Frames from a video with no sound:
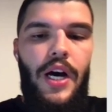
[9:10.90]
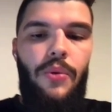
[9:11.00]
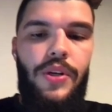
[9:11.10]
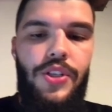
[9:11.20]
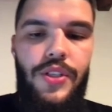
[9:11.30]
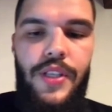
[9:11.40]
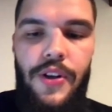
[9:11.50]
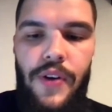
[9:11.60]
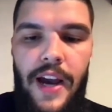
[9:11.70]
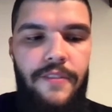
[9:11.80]
which is
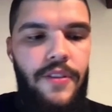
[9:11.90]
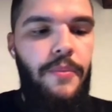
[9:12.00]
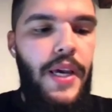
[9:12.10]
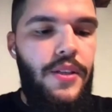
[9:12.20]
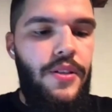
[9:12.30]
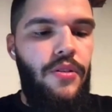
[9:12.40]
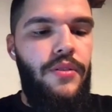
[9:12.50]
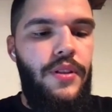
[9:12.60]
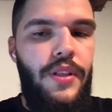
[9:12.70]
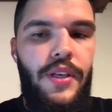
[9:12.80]
derived based
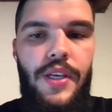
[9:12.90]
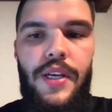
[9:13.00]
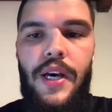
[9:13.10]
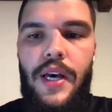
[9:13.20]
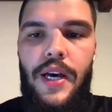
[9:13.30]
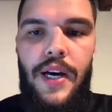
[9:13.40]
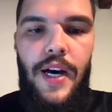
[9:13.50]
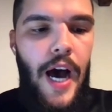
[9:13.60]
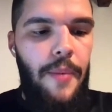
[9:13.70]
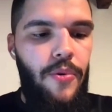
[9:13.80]
on the
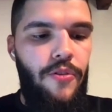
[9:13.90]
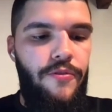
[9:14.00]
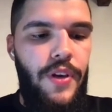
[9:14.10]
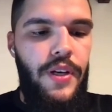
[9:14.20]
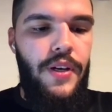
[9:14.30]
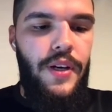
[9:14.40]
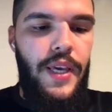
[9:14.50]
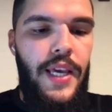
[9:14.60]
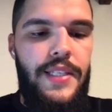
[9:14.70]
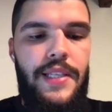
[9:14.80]
appconfig
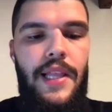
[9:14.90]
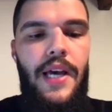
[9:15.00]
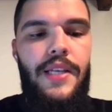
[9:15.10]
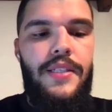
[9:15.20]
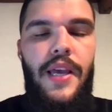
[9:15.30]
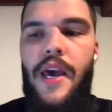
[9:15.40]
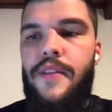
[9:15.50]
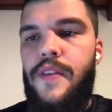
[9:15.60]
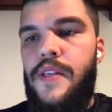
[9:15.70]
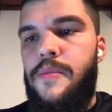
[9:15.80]
case class,
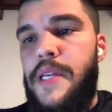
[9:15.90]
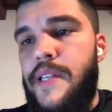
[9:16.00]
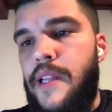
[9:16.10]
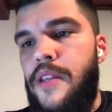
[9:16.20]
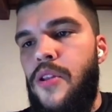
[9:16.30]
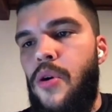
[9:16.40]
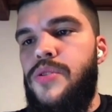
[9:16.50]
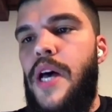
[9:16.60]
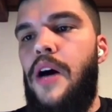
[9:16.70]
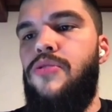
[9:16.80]
and it basically
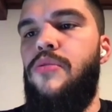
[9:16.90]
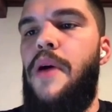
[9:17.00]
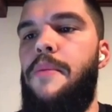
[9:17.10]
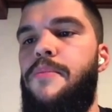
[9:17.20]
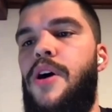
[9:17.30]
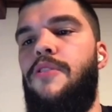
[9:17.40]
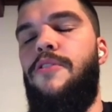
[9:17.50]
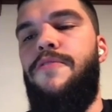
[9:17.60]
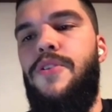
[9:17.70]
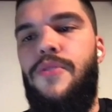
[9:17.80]
knows how to map row
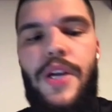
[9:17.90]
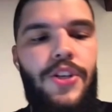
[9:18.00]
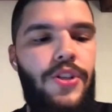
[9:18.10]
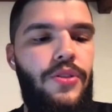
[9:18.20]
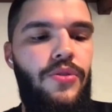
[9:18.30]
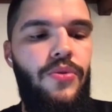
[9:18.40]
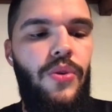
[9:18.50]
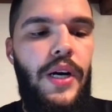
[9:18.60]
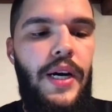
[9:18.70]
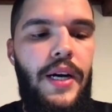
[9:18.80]
configuration to
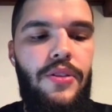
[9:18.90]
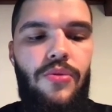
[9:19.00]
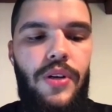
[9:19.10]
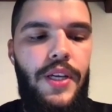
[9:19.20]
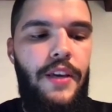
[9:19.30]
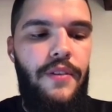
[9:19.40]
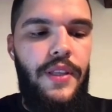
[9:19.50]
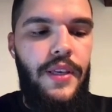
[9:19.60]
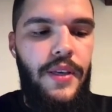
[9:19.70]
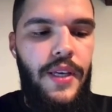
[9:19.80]
a given
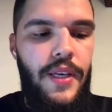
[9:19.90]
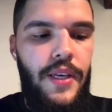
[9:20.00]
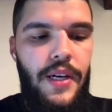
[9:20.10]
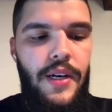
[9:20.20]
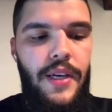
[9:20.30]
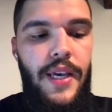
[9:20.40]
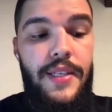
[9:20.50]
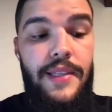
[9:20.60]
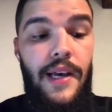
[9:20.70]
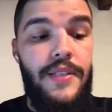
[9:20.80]

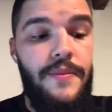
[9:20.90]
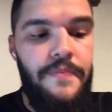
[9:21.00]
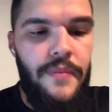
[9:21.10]
case class.